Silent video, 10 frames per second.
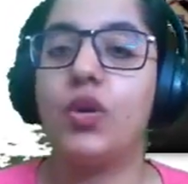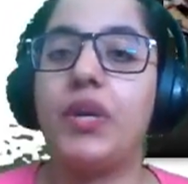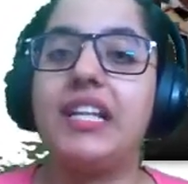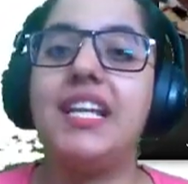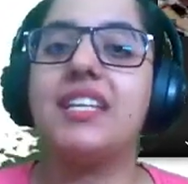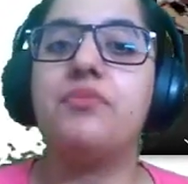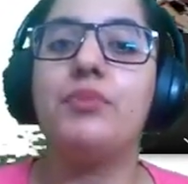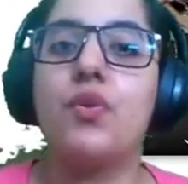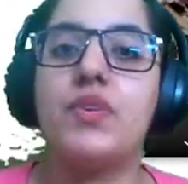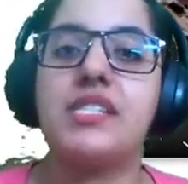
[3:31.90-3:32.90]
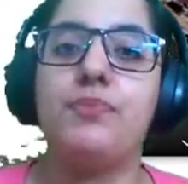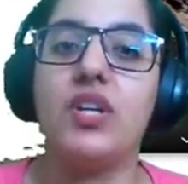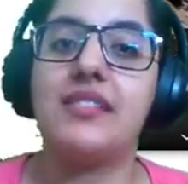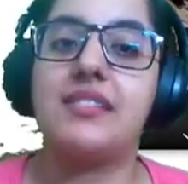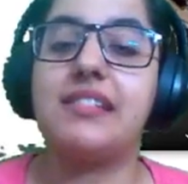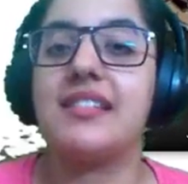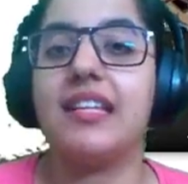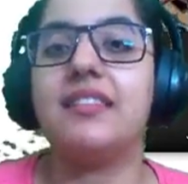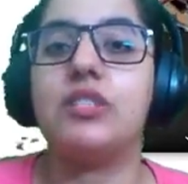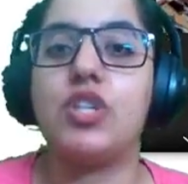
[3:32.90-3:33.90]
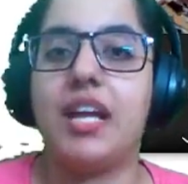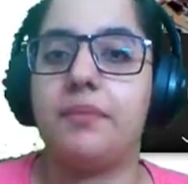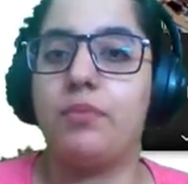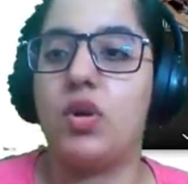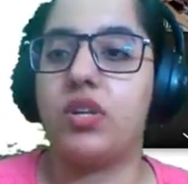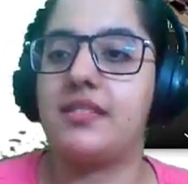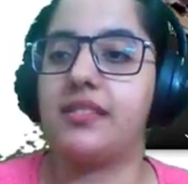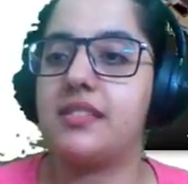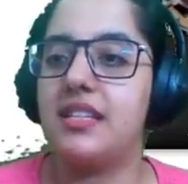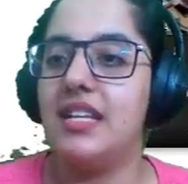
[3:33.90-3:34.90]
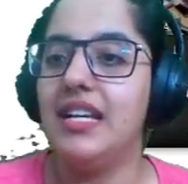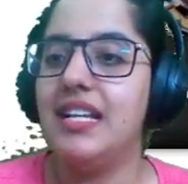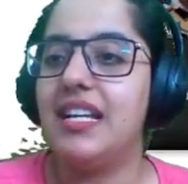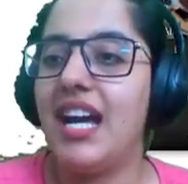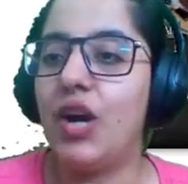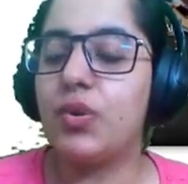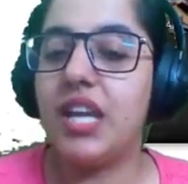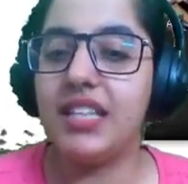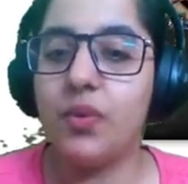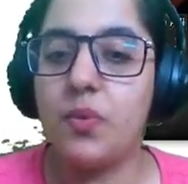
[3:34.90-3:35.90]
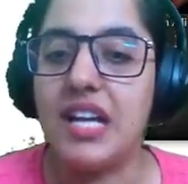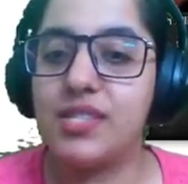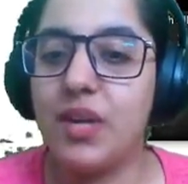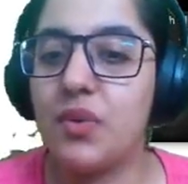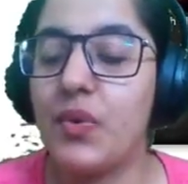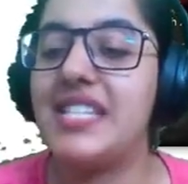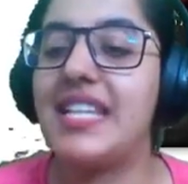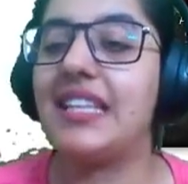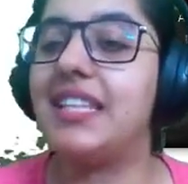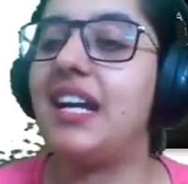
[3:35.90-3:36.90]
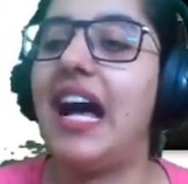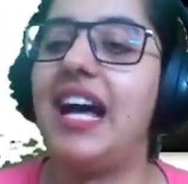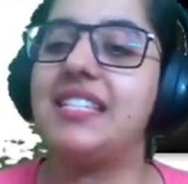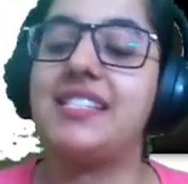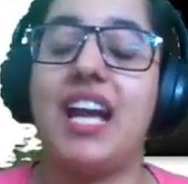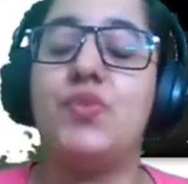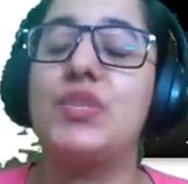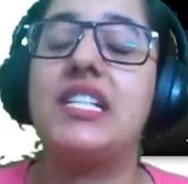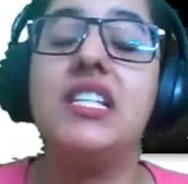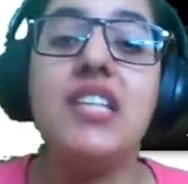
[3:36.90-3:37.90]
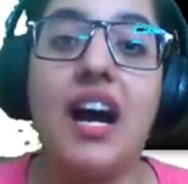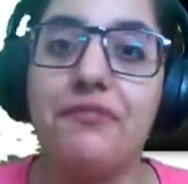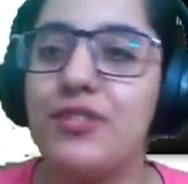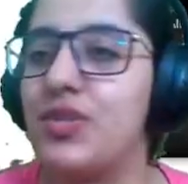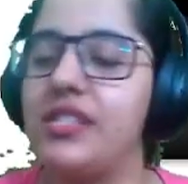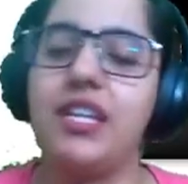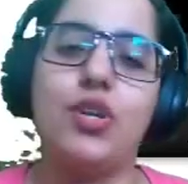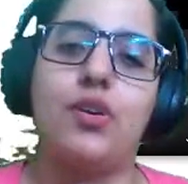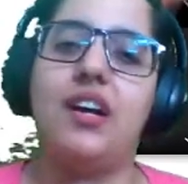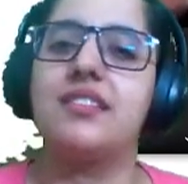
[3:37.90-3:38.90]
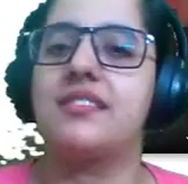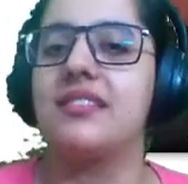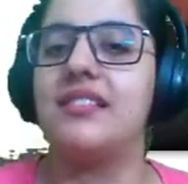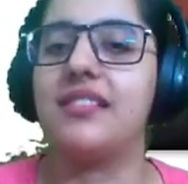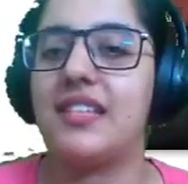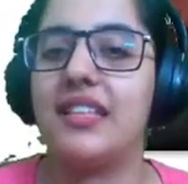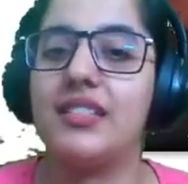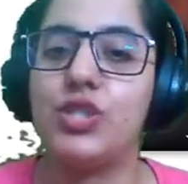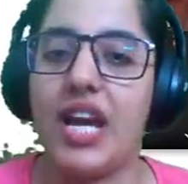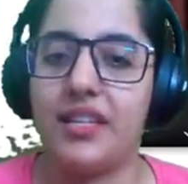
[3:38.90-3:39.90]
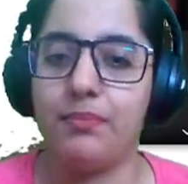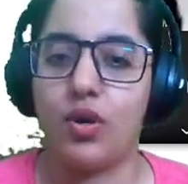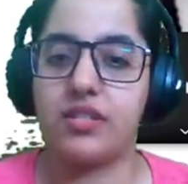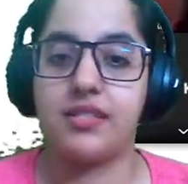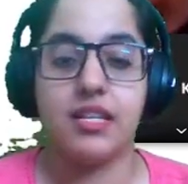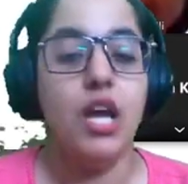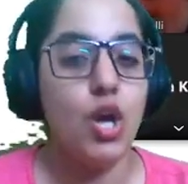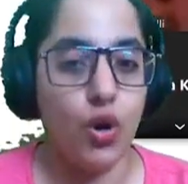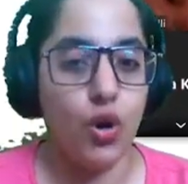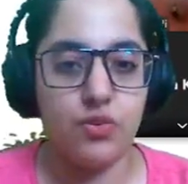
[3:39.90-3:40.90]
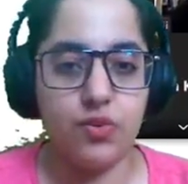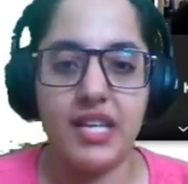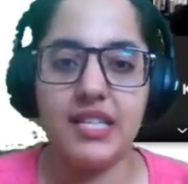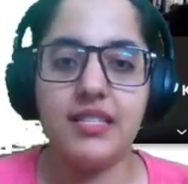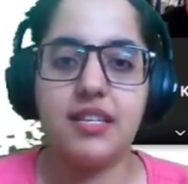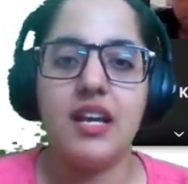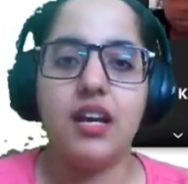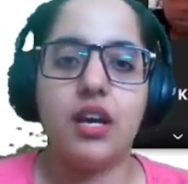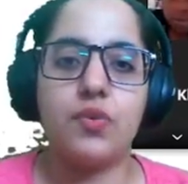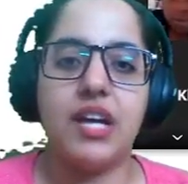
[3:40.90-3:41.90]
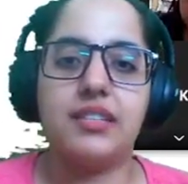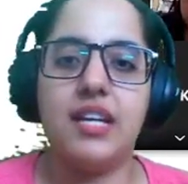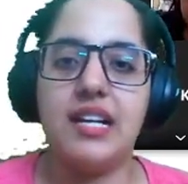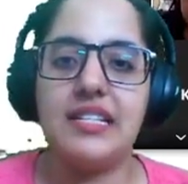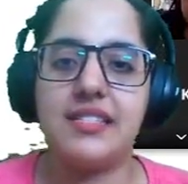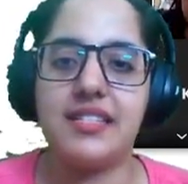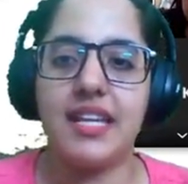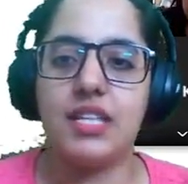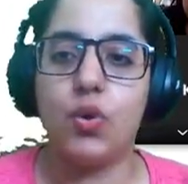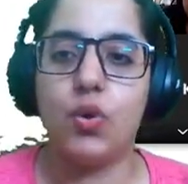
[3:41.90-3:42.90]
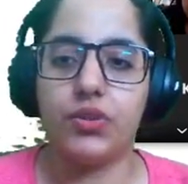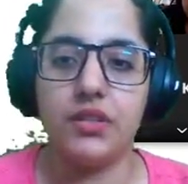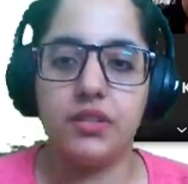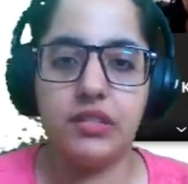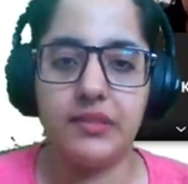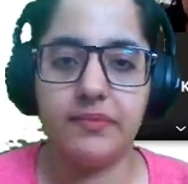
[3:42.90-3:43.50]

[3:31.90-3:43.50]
Quickly give me your responses in the chat box. Okay, the ones who are raising their hands, I would love to see your answers in the chat box. All right. Aradhya is saying author.